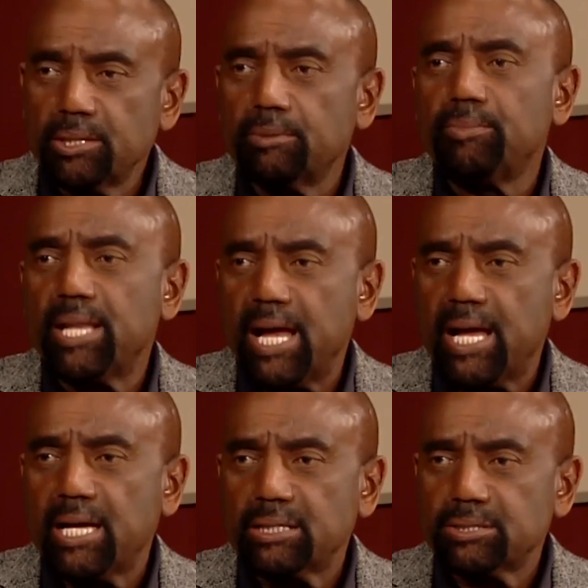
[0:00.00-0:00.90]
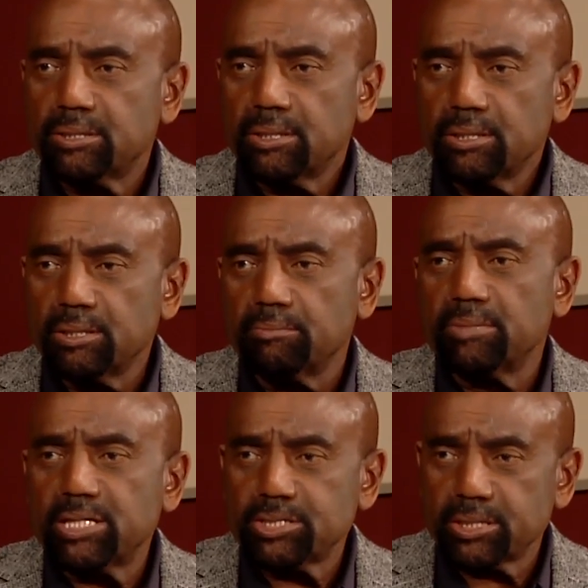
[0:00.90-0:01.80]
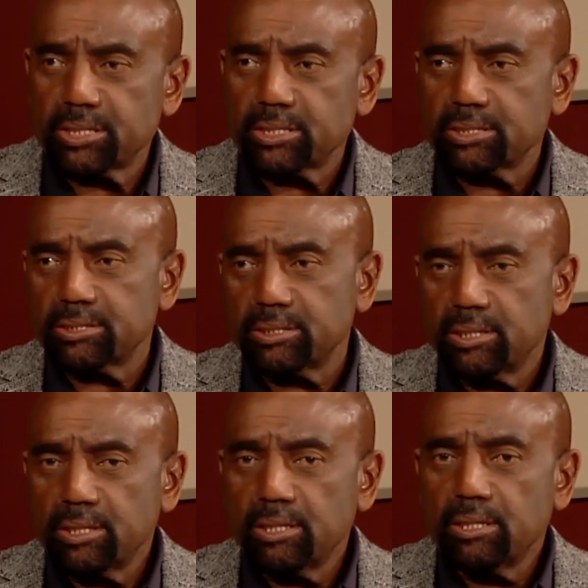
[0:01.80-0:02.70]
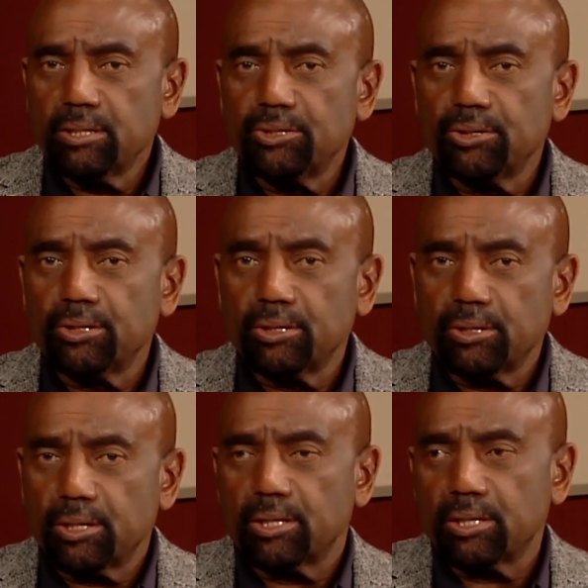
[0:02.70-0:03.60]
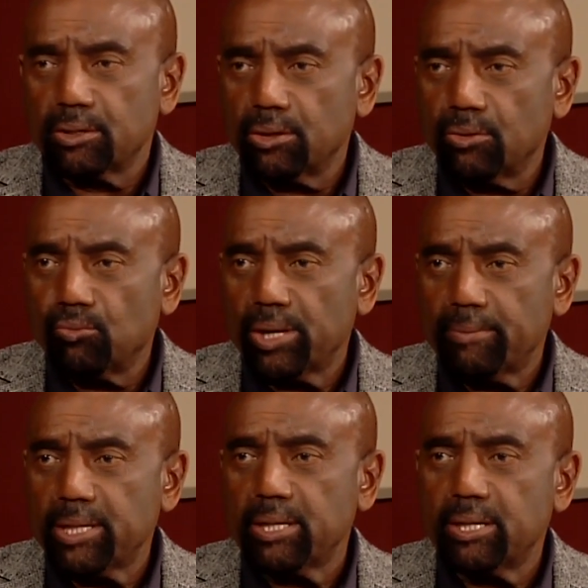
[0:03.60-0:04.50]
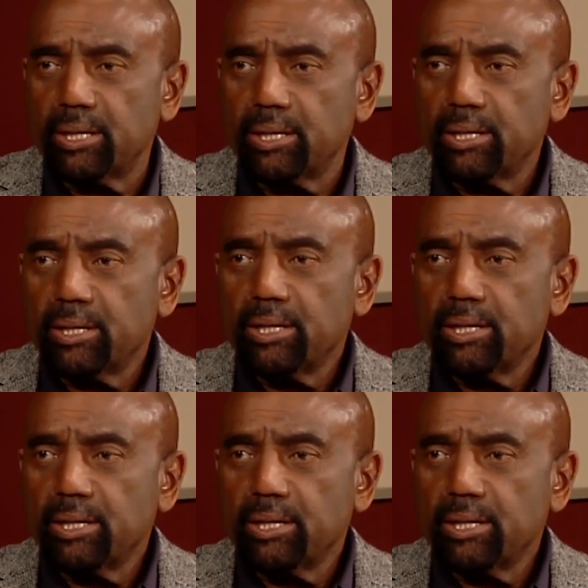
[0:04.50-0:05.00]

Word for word: the blacks, the Mexicans, the women,